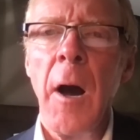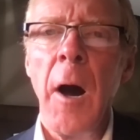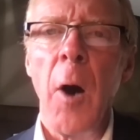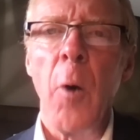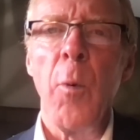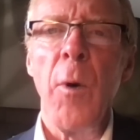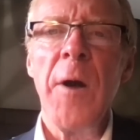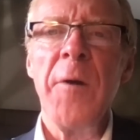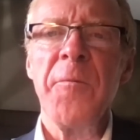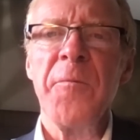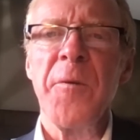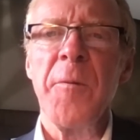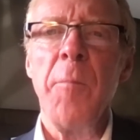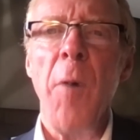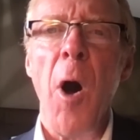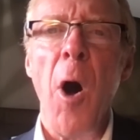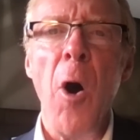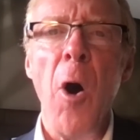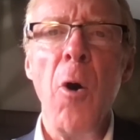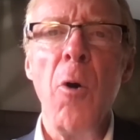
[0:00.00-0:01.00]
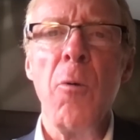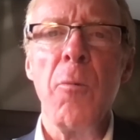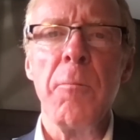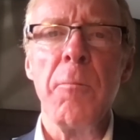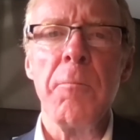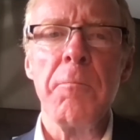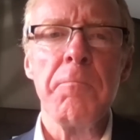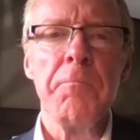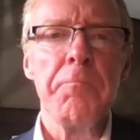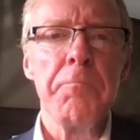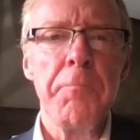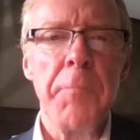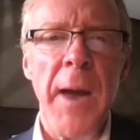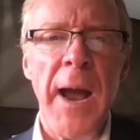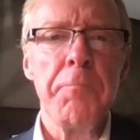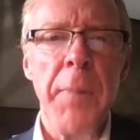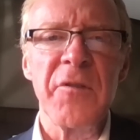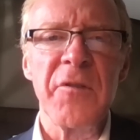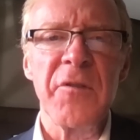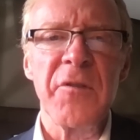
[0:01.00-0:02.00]
away from home,
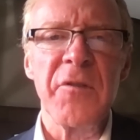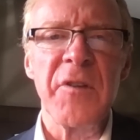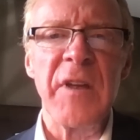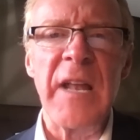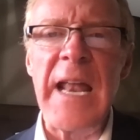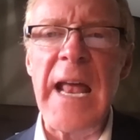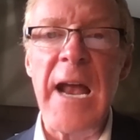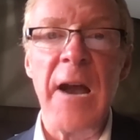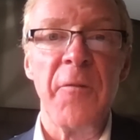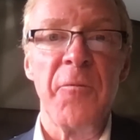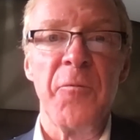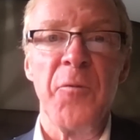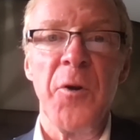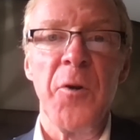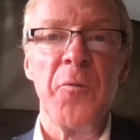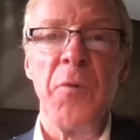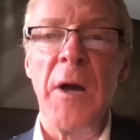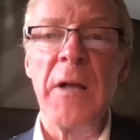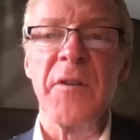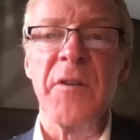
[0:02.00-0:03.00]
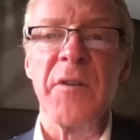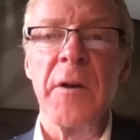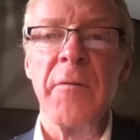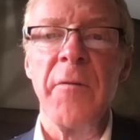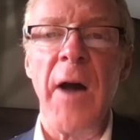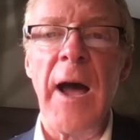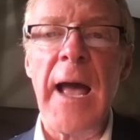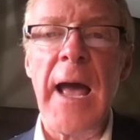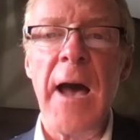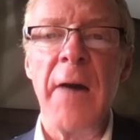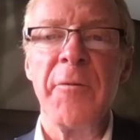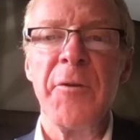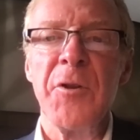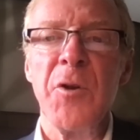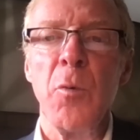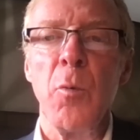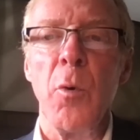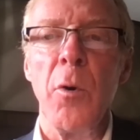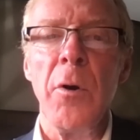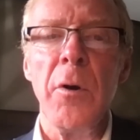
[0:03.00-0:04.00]
parents, and every relative I have
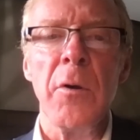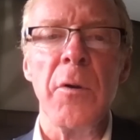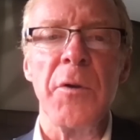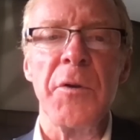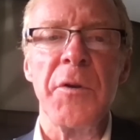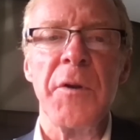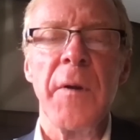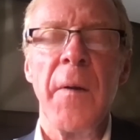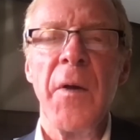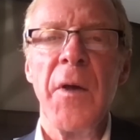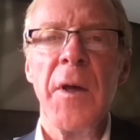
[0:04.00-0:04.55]
in the world.